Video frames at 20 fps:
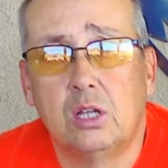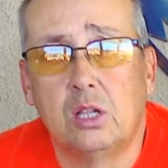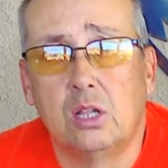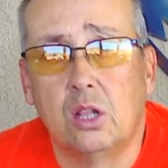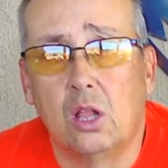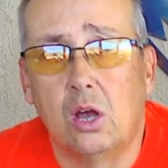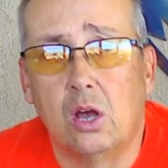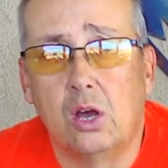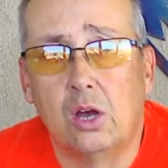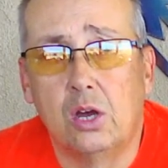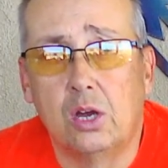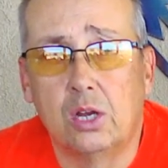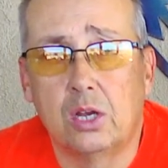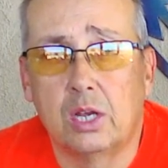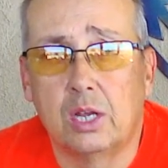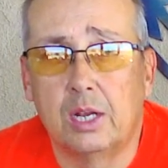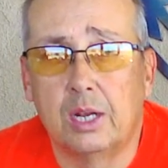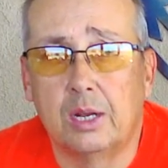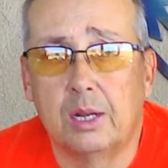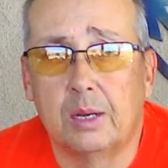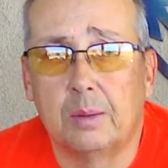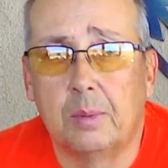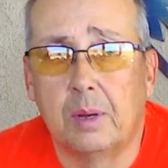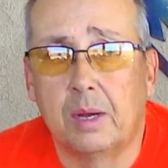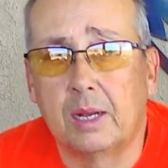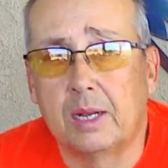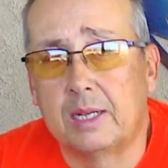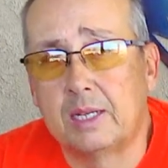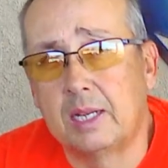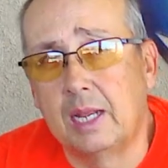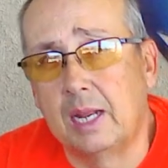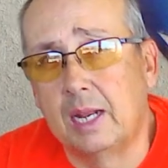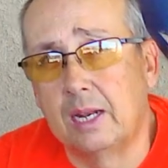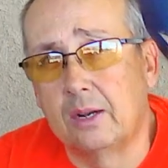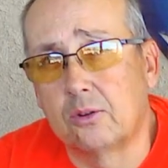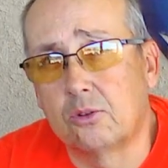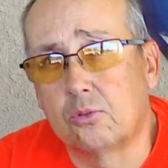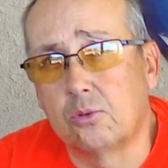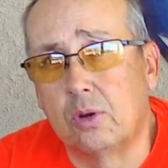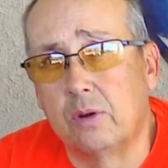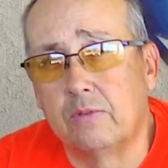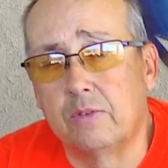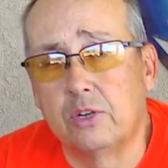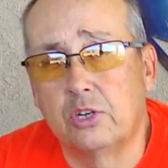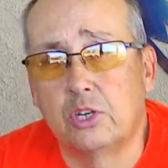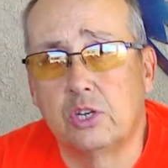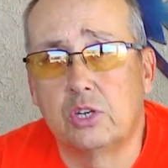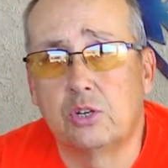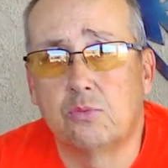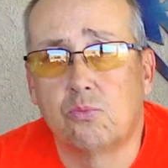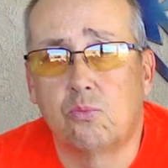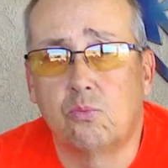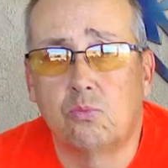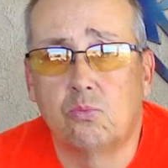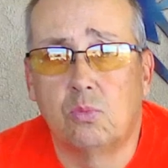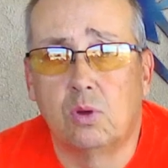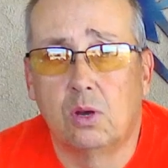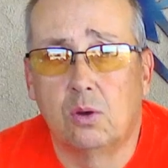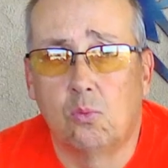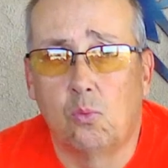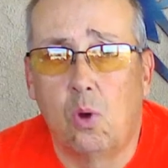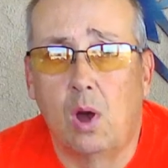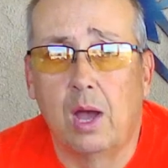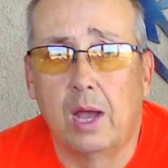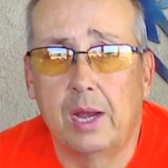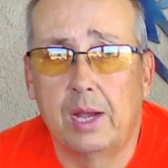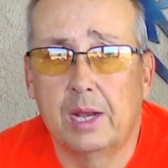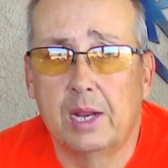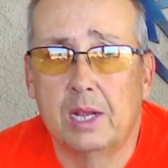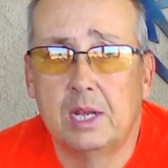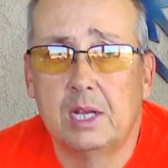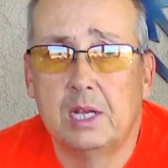long and about 10 or 12 inches wide,